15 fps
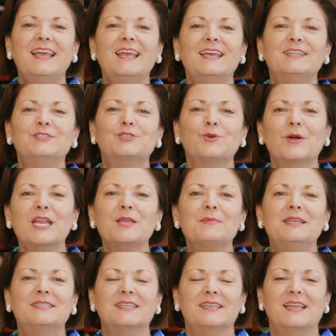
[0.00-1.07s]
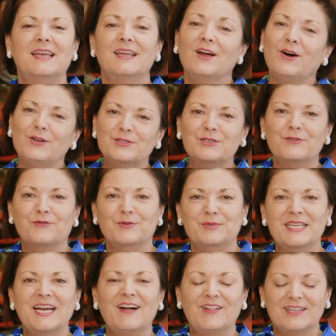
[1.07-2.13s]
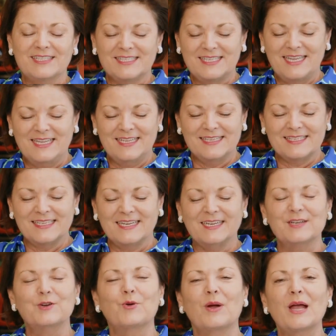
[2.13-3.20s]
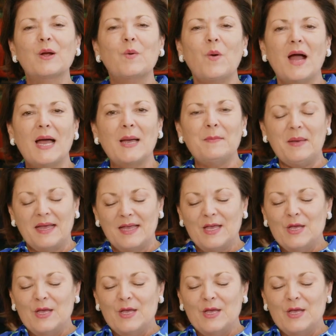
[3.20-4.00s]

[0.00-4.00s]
And joining me today, also from Dallas, is Greg Webb,